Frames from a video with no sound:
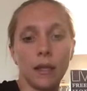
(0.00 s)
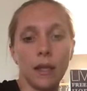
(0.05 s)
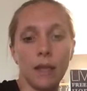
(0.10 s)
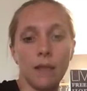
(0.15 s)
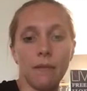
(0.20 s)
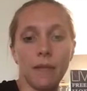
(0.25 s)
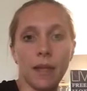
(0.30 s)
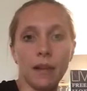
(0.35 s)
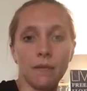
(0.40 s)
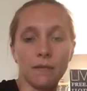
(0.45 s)

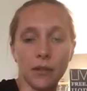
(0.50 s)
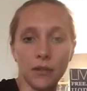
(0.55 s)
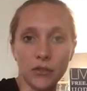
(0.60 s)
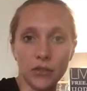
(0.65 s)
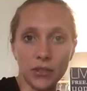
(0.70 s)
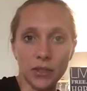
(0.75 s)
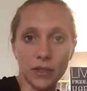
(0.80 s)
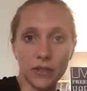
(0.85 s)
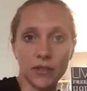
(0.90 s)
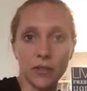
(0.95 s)
And then
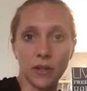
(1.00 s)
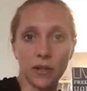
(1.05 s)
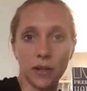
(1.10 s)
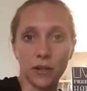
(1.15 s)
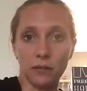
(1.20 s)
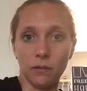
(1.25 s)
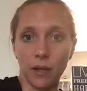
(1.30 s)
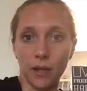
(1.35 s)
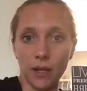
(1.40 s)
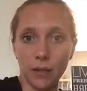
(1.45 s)
eventually
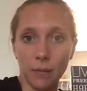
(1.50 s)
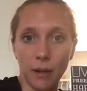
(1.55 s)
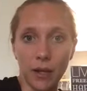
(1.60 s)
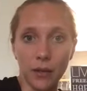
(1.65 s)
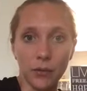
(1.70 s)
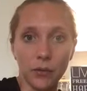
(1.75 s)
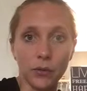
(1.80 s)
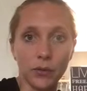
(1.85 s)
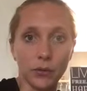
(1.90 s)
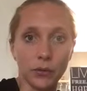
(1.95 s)
started running
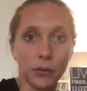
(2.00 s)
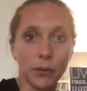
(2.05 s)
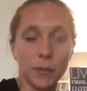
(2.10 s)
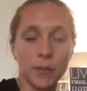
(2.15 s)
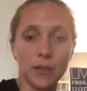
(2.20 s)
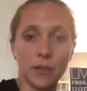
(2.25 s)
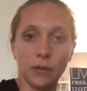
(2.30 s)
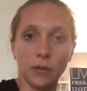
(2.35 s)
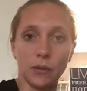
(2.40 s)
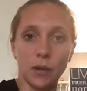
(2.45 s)
my own
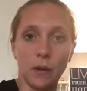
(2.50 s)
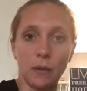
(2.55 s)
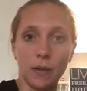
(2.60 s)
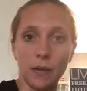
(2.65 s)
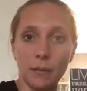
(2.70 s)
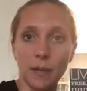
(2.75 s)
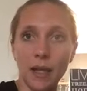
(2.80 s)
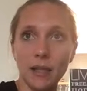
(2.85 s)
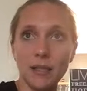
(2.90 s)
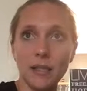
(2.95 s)
groups and
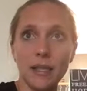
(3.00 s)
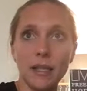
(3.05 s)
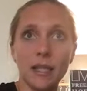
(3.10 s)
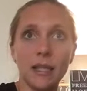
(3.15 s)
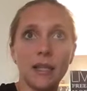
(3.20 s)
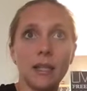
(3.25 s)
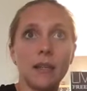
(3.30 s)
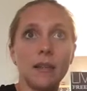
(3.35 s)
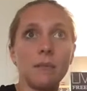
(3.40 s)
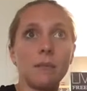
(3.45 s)
growing my
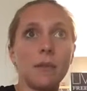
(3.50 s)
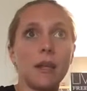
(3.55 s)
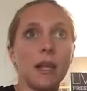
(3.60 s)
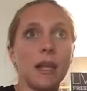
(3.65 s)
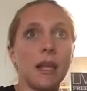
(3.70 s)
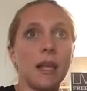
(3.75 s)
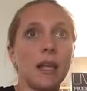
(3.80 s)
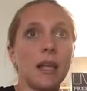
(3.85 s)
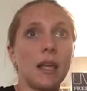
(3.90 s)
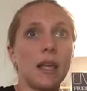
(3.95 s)
team,
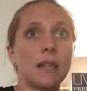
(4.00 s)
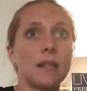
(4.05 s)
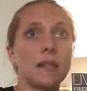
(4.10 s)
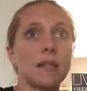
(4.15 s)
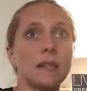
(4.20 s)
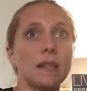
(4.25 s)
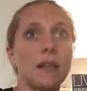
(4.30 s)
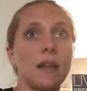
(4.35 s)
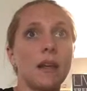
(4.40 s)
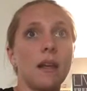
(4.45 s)

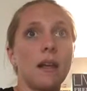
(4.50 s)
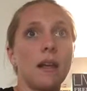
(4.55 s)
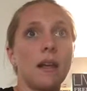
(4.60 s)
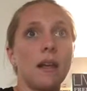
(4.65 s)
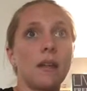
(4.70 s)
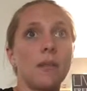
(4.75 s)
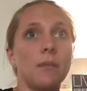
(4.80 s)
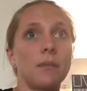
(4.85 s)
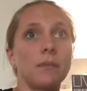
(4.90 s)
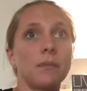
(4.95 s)
and
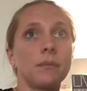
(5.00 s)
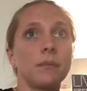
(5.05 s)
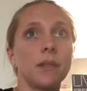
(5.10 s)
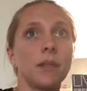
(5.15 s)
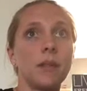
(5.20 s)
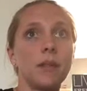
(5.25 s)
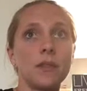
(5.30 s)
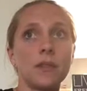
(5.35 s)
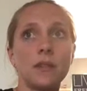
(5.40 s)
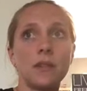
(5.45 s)

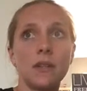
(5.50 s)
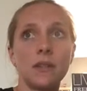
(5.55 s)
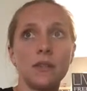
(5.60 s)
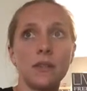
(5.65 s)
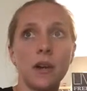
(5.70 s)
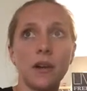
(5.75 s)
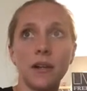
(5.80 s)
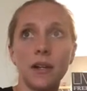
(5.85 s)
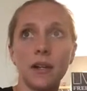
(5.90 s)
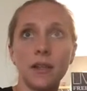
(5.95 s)

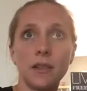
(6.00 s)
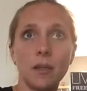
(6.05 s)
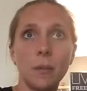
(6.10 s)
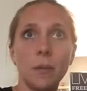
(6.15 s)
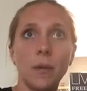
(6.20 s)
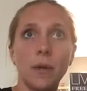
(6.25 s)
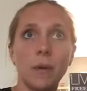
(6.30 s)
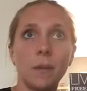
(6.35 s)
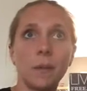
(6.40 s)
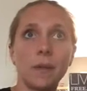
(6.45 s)
started at the
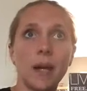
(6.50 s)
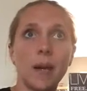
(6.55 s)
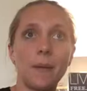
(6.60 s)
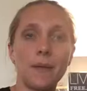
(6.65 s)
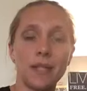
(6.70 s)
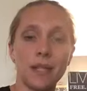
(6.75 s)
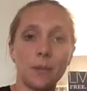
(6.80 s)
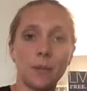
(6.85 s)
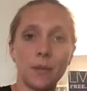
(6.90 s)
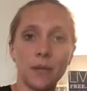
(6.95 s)
point where I
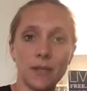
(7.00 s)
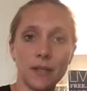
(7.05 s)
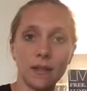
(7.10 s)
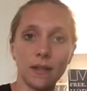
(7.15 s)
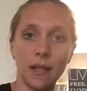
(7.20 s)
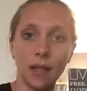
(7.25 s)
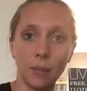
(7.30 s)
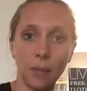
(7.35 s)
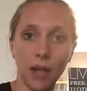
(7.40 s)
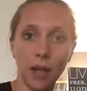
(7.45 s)
was able
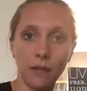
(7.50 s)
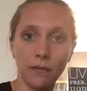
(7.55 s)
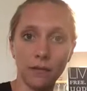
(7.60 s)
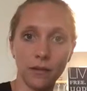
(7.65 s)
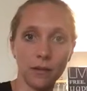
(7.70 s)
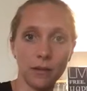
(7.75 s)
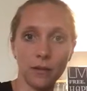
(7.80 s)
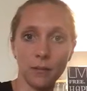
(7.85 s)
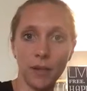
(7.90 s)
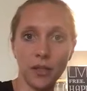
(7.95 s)
to pay
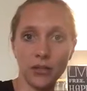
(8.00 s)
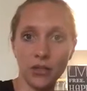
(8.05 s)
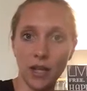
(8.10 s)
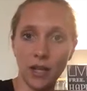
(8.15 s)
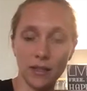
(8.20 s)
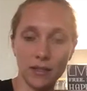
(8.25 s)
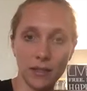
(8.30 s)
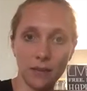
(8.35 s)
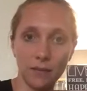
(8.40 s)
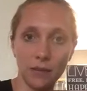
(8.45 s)
for my
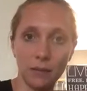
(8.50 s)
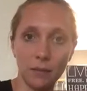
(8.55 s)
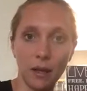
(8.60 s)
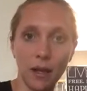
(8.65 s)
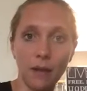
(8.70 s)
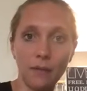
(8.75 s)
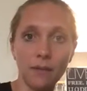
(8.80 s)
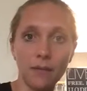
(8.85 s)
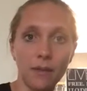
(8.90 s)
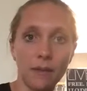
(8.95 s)
shakes every
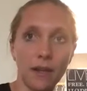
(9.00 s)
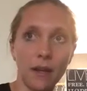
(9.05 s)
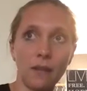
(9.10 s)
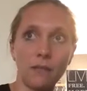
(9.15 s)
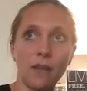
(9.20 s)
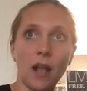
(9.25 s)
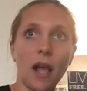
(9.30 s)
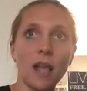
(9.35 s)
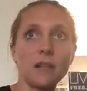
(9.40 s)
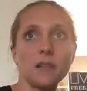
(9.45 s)
month, and then
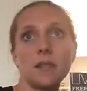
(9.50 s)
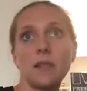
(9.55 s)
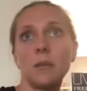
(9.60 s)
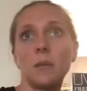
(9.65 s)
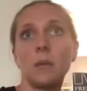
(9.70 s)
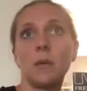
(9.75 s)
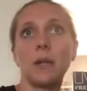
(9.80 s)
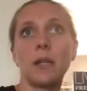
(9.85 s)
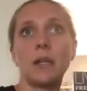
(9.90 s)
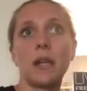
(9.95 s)
have gotten to the
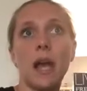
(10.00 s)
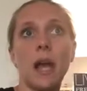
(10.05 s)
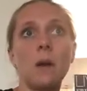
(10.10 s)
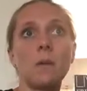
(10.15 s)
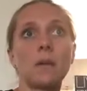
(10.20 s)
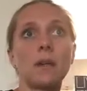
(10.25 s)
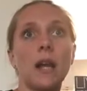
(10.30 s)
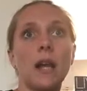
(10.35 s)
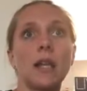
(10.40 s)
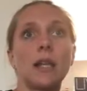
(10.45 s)
point now
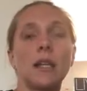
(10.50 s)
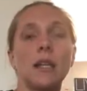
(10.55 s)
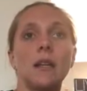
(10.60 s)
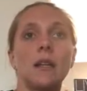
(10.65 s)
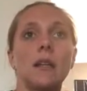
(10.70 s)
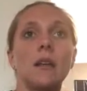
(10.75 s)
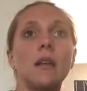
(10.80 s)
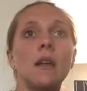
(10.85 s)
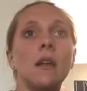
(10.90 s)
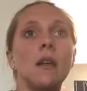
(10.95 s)
where I
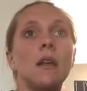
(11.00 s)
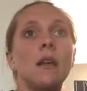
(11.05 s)
can